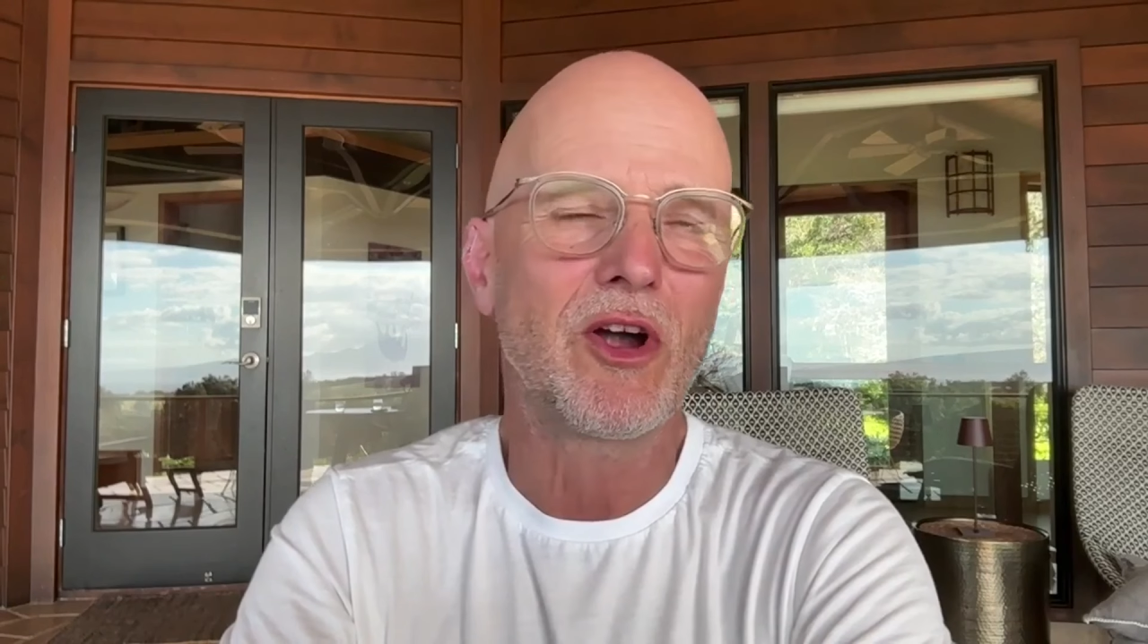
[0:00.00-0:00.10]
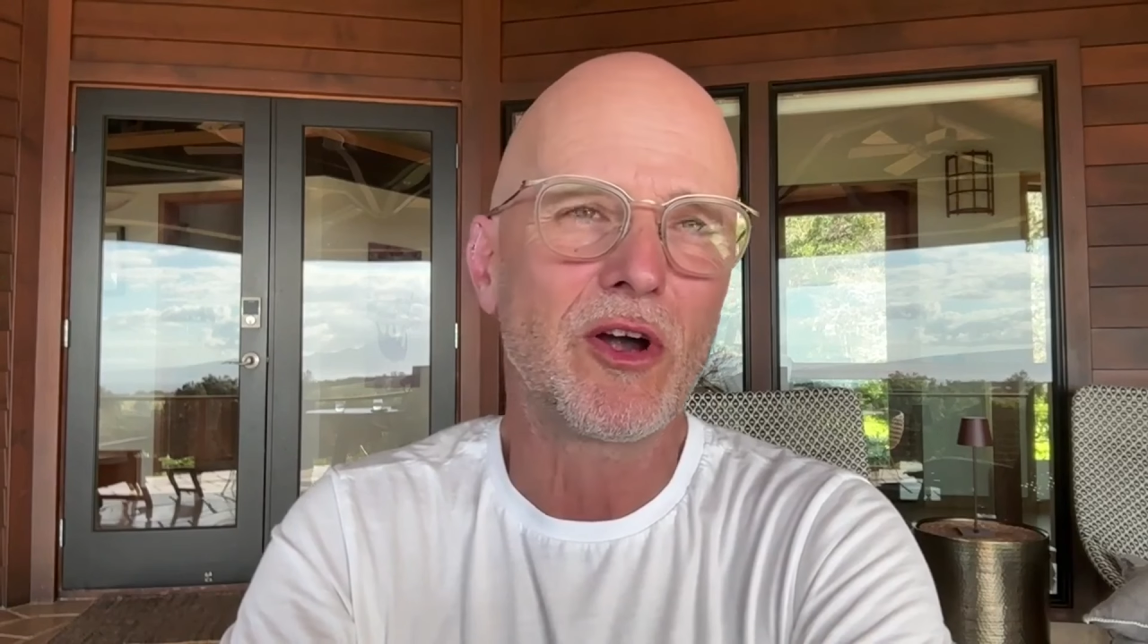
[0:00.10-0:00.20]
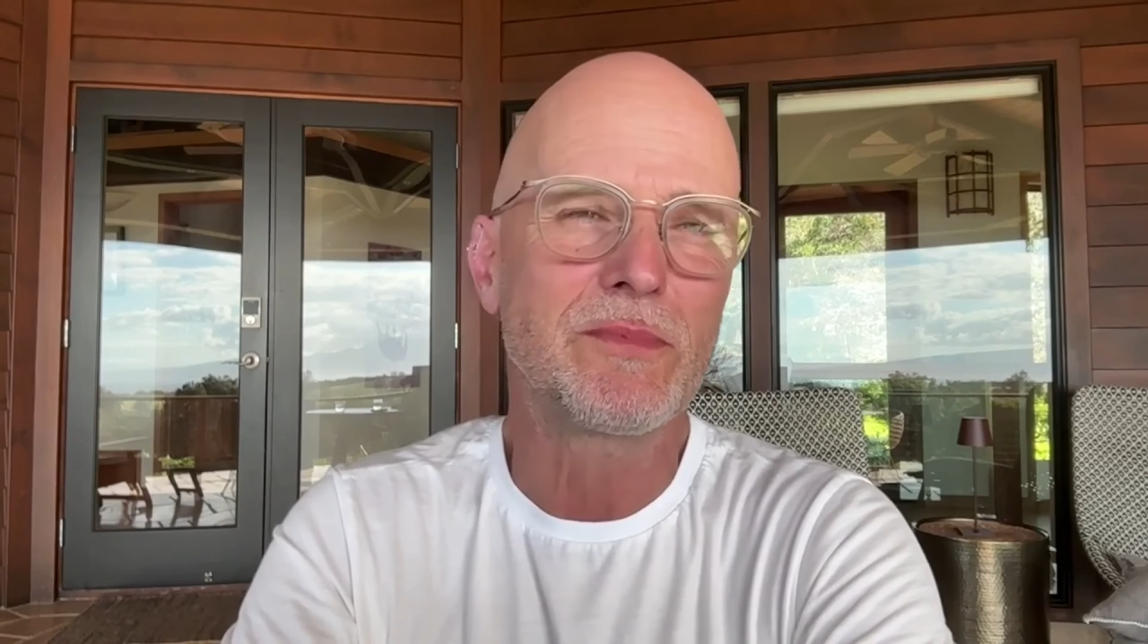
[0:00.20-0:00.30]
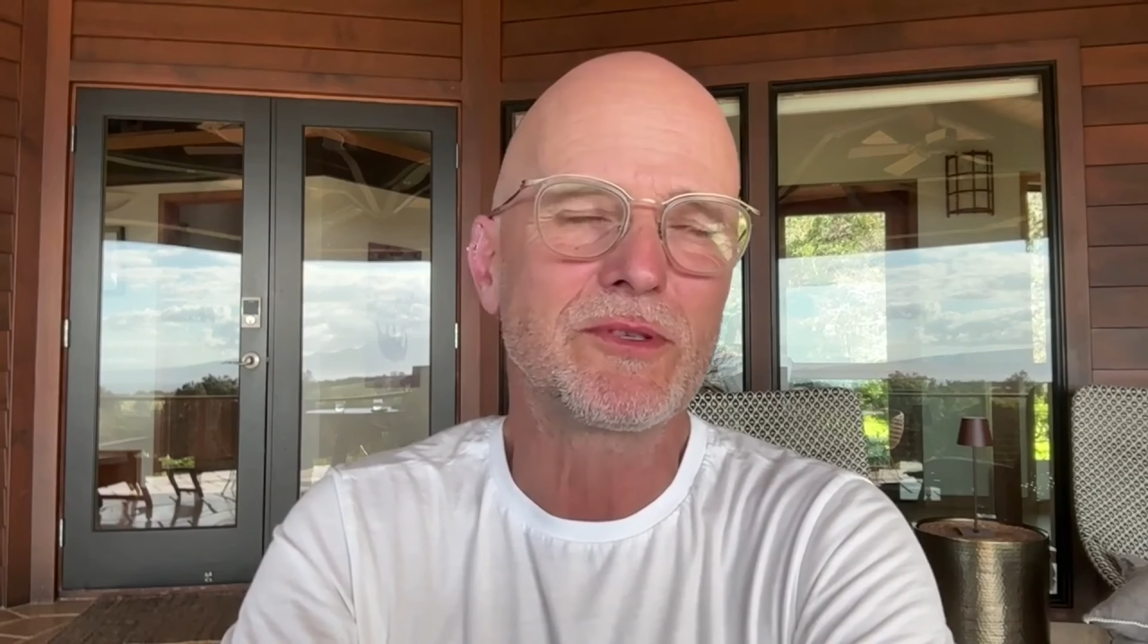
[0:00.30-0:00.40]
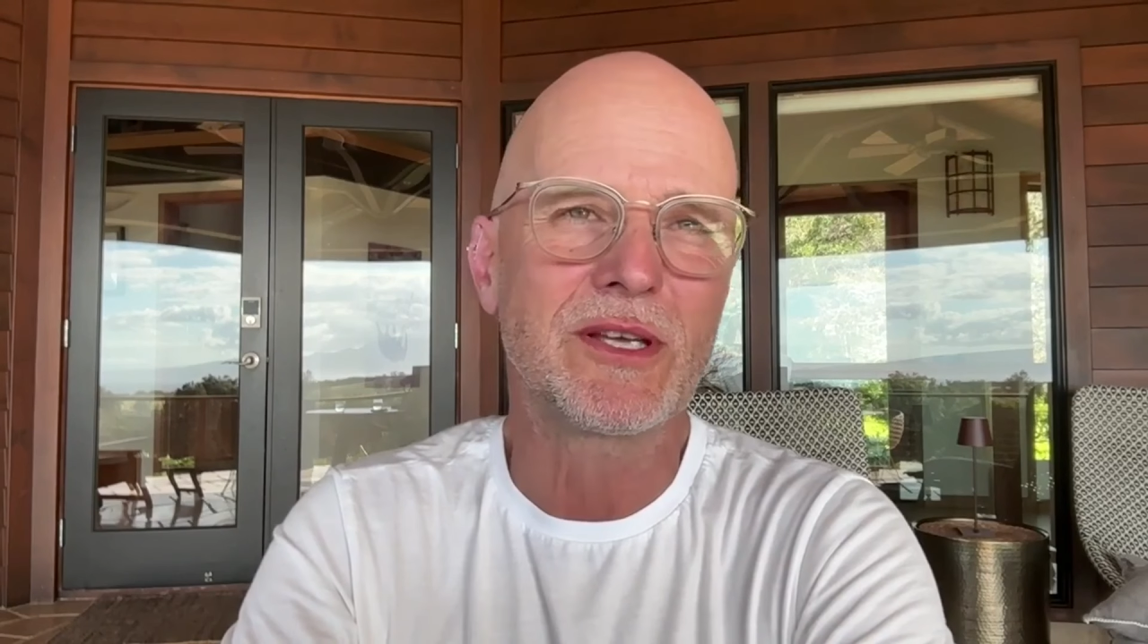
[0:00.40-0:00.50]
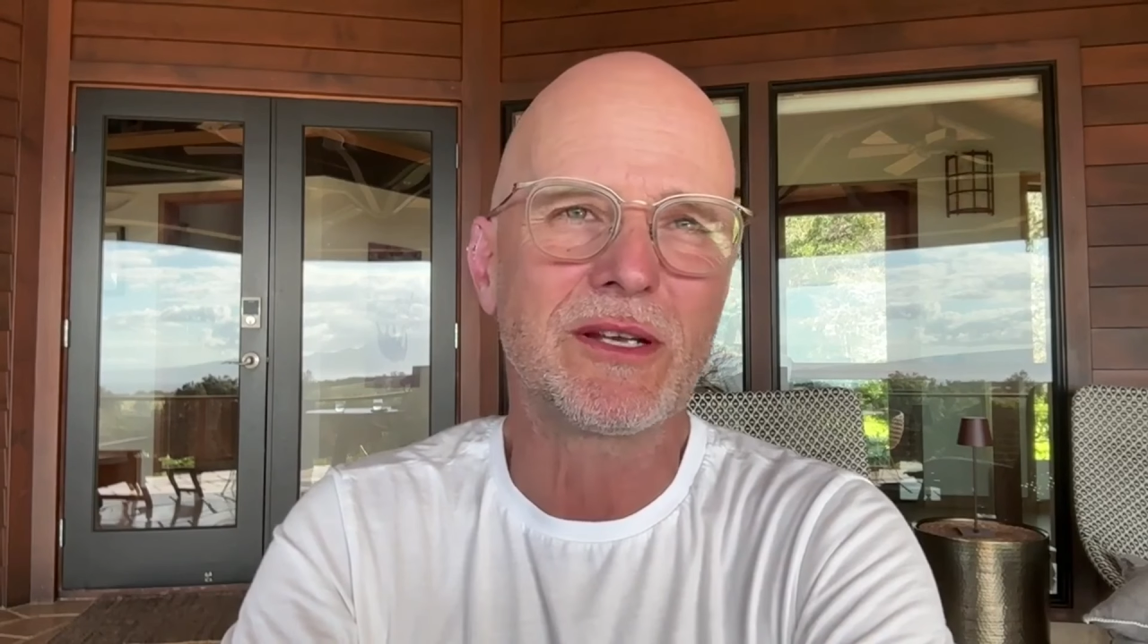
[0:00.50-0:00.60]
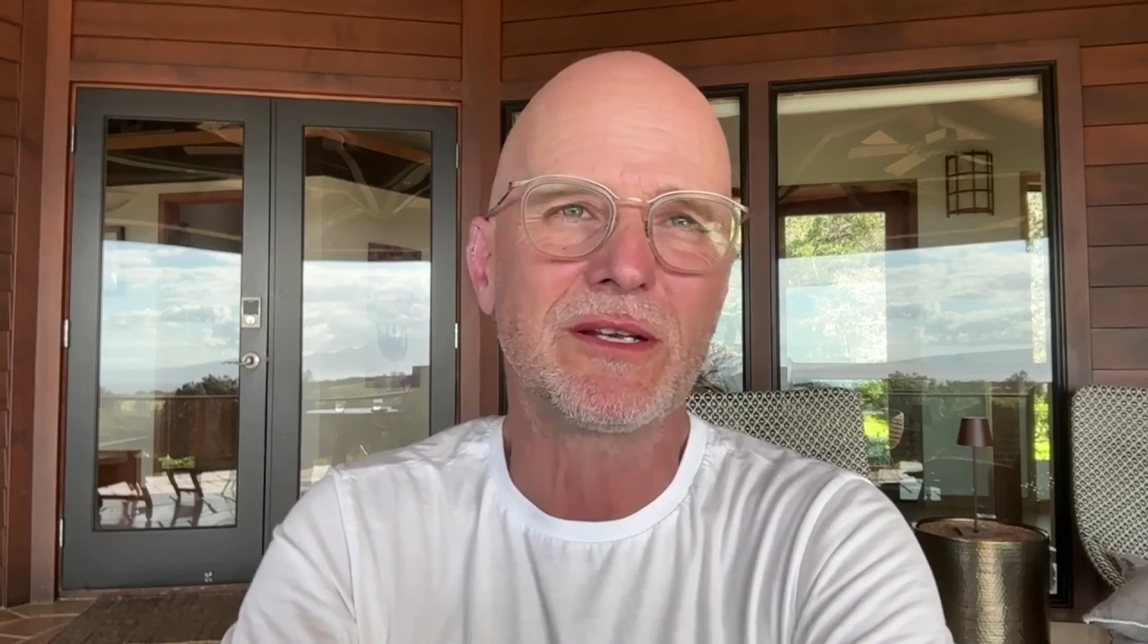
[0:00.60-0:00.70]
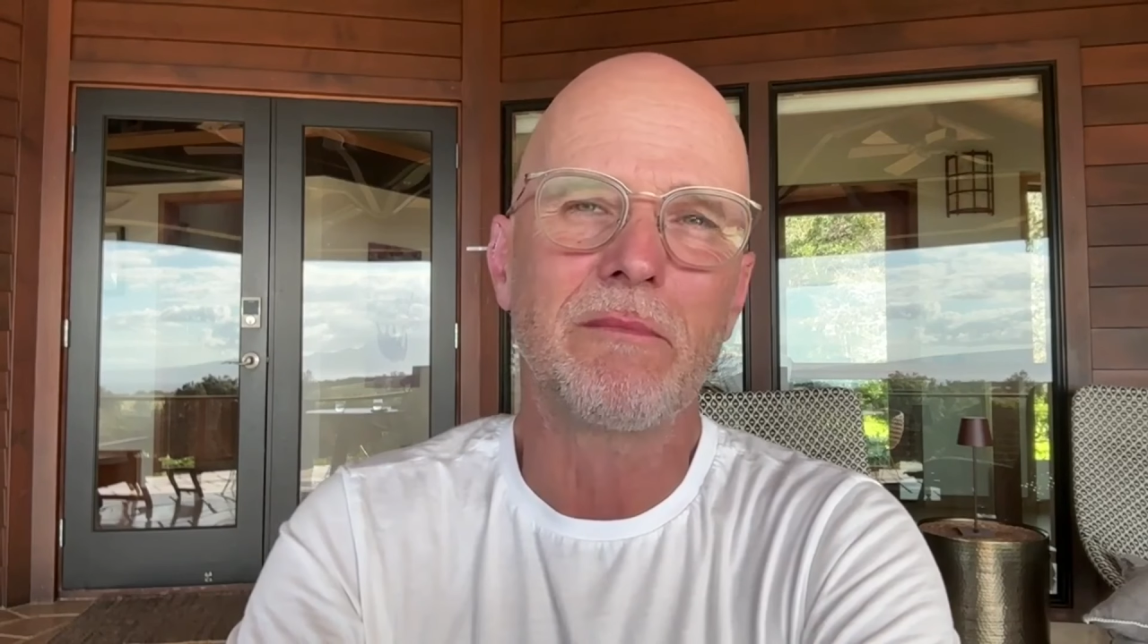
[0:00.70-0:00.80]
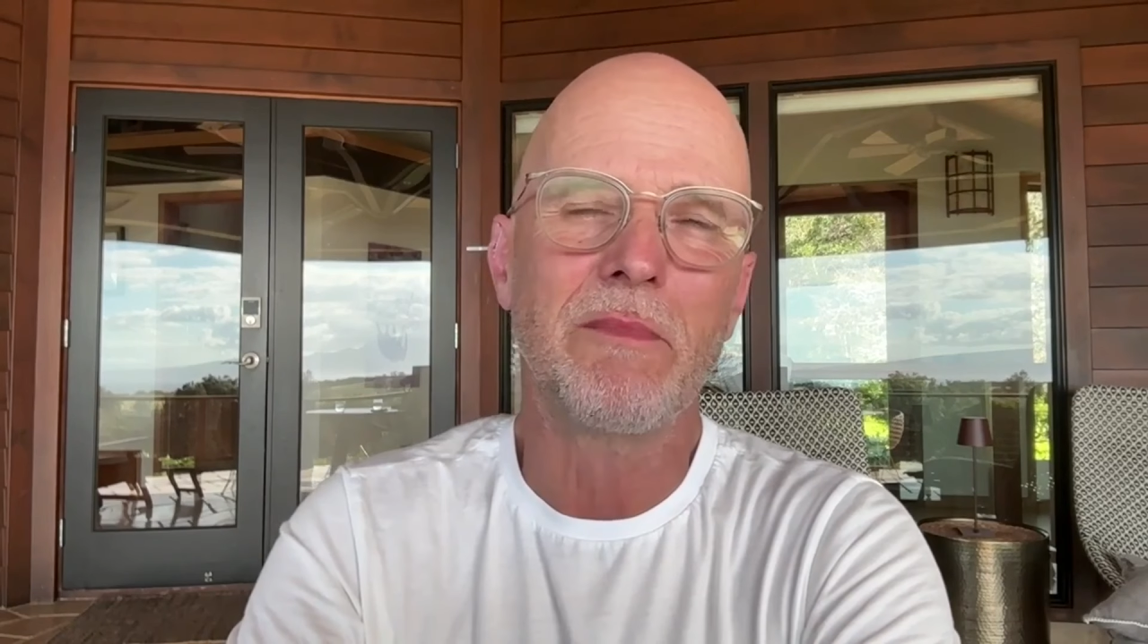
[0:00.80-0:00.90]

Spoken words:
herbs and